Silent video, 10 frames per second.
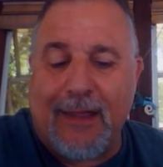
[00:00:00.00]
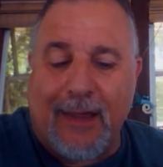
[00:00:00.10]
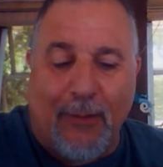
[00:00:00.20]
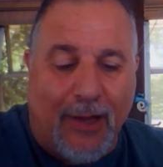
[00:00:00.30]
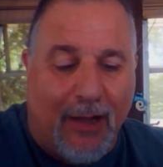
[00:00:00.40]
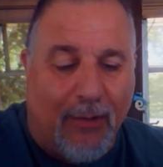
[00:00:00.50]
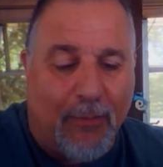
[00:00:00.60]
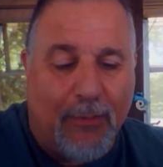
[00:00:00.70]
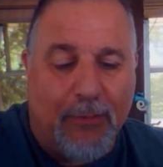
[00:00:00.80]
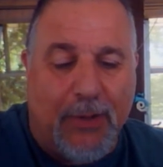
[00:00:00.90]
Here we go.
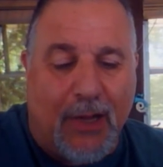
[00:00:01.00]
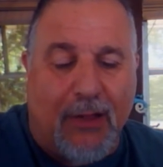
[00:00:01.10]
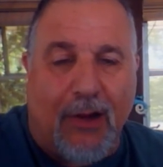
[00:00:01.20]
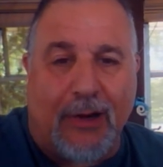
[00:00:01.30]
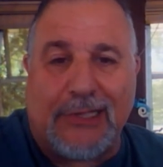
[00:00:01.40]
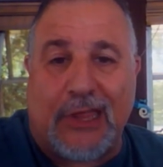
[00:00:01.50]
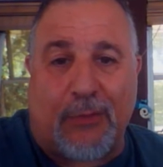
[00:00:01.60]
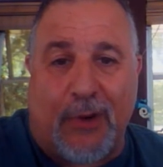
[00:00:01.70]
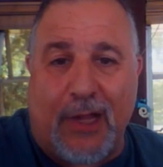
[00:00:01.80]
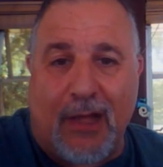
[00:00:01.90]
PLR is
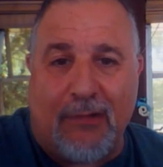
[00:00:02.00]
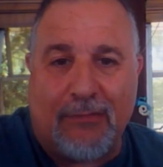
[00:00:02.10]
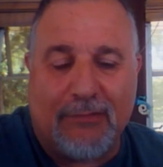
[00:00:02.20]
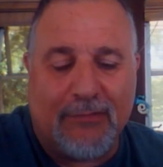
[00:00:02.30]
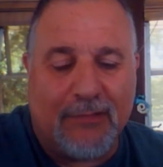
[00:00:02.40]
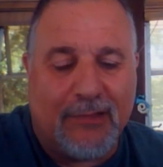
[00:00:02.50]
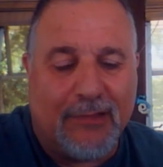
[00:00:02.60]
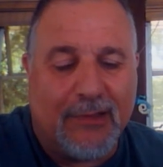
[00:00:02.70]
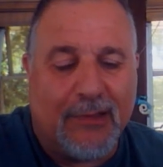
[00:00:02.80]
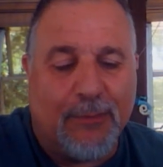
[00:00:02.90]
3-0.
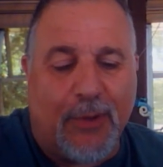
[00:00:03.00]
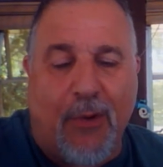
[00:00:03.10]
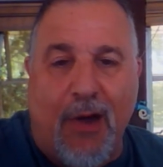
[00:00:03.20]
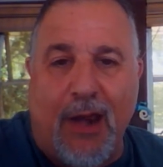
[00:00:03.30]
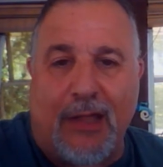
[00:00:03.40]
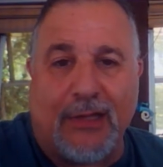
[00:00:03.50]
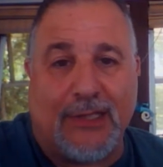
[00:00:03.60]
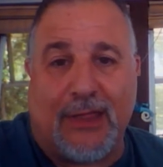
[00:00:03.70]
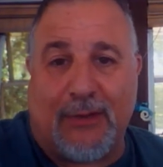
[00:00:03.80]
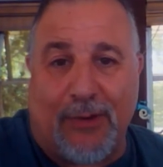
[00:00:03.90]
Pequannock
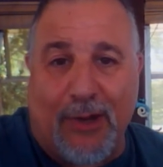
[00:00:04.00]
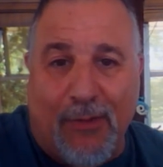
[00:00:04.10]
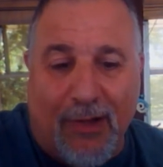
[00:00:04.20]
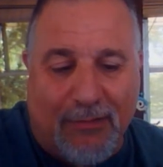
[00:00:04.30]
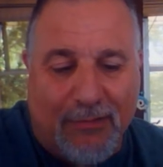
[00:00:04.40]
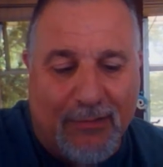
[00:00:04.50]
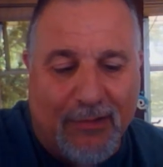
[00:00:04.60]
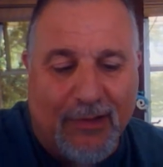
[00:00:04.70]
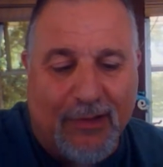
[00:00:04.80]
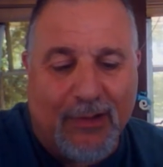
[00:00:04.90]
is 3-1.
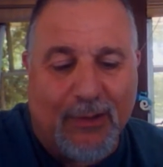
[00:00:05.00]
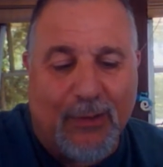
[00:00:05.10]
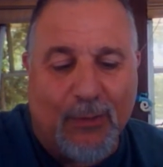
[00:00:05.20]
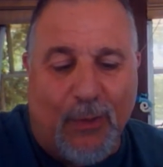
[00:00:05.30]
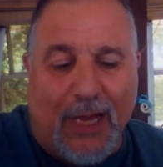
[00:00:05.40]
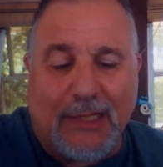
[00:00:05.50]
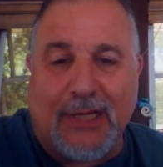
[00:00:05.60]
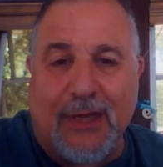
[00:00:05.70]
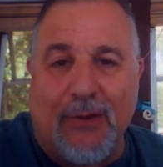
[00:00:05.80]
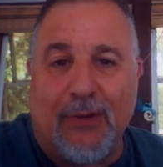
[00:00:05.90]
Wayne
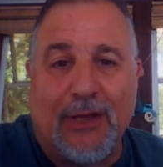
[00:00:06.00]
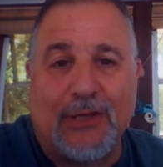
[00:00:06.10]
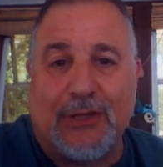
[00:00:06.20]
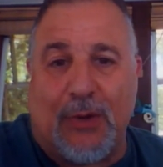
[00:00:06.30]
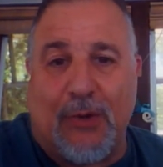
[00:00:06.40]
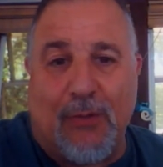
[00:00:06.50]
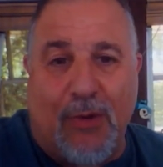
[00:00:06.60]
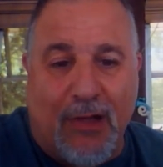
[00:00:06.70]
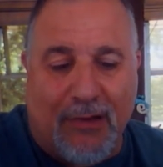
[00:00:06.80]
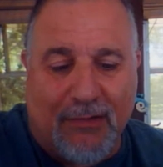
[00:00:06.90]
2,
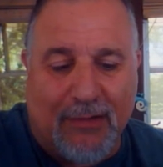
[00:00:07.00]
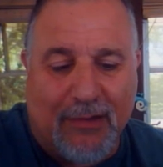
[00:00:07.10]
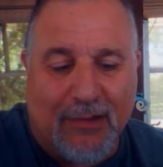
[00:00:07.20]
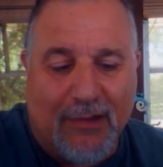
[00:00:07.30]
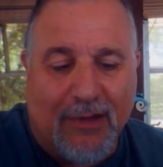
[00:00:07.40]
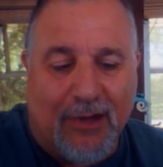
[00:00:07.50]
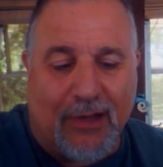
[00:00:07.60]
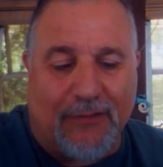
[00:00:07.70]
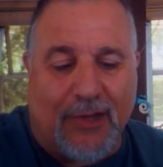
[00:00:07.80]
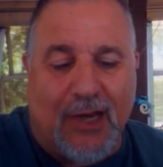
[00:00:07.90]
2-1.
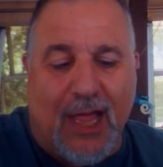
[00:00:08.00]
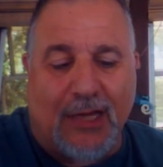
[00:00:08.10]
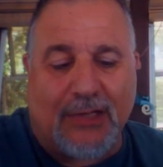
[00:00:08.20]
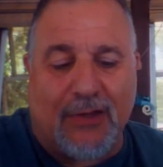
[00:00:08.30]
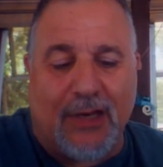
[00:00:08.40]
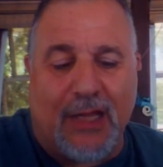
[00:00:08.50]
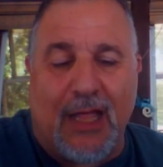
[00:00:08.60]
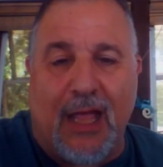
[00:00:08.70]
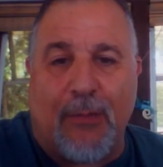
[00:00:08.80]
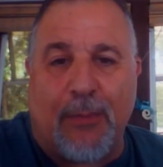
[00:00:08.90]
Clifton National
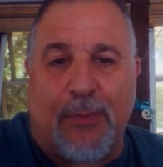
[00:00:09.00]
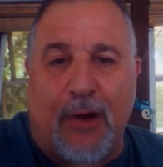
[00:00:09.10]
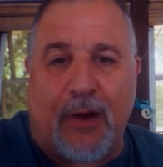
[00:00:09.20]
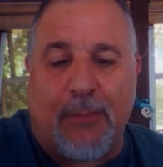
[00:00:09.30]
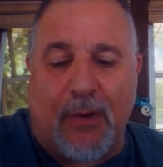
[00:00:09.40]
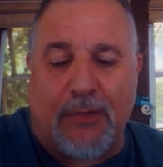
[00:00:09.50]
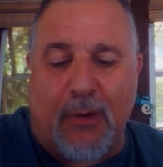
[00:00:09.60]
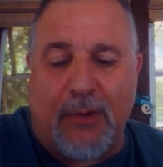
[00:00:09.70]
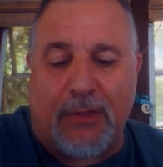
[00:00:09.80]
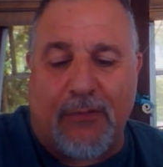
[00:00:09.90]
and Elmwood Park are both
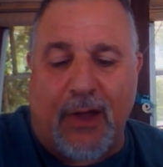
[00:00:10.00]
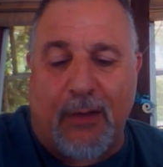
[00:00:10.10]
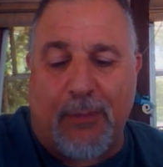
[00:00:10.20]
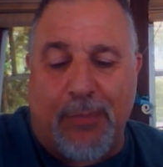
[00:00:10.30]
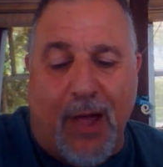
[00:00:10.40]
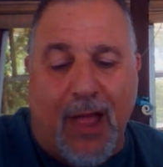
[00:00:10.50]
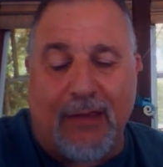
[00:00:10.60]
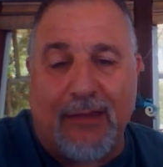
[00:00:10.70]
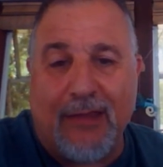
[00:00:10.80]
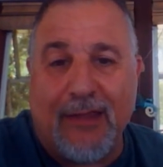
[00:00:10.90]
0-3.
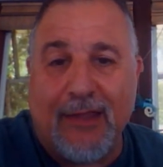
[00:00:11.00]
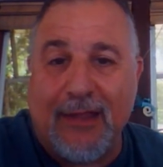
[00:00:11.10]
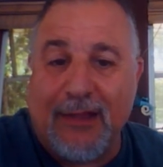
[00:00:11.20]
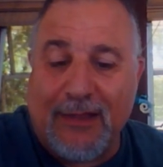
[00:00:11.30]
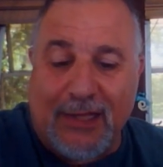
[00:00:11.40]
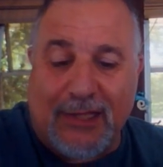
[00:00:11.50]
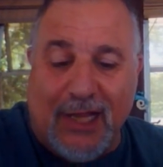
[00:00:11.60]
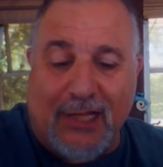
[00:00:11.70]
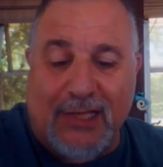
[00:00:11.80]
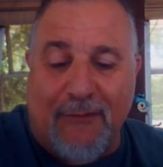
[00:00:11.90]
But this
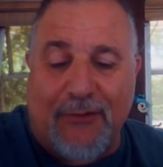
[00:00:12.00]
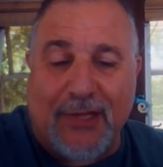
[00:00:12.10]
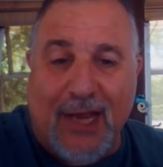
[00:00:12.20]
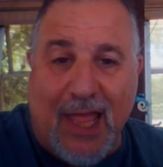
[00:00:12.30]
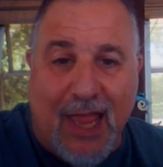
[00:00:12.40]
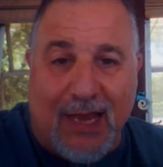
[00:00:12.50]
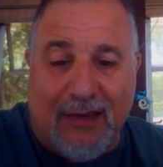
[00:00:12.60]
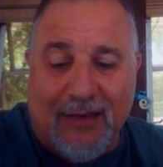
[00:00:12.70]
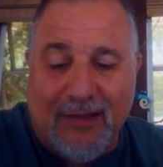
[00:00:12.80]
sets up for tonight.